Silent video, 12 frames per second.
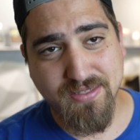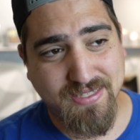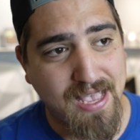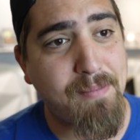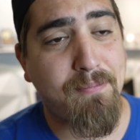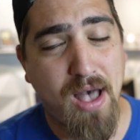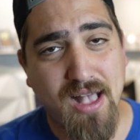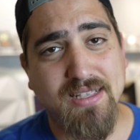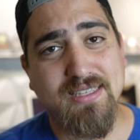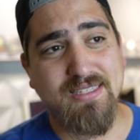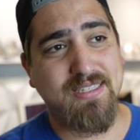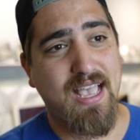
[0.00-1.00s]
set
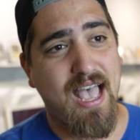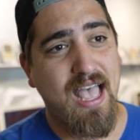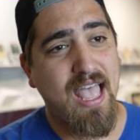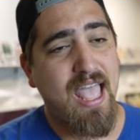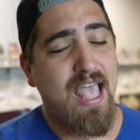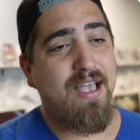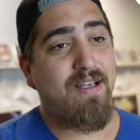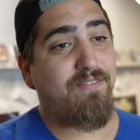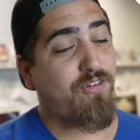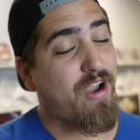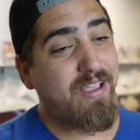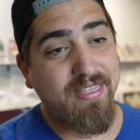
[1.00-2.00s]
boxes,
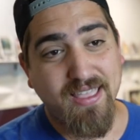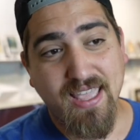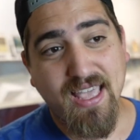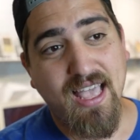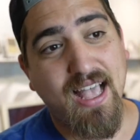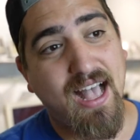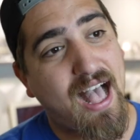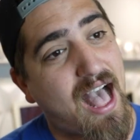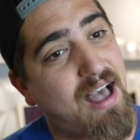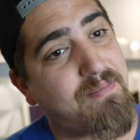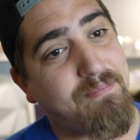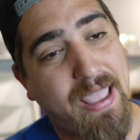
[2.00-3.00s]
frankly,
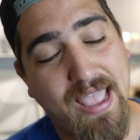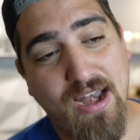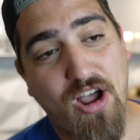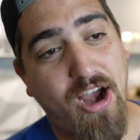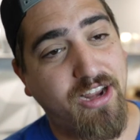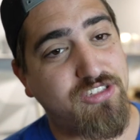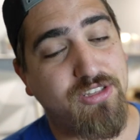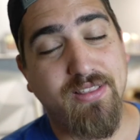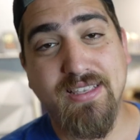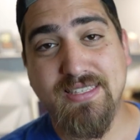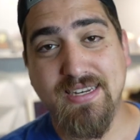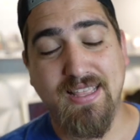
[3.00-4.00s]
man, all right, so
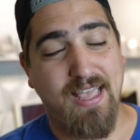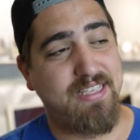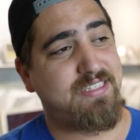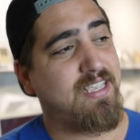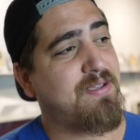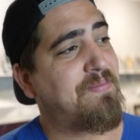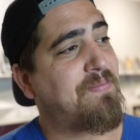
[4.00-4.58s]
listen to this.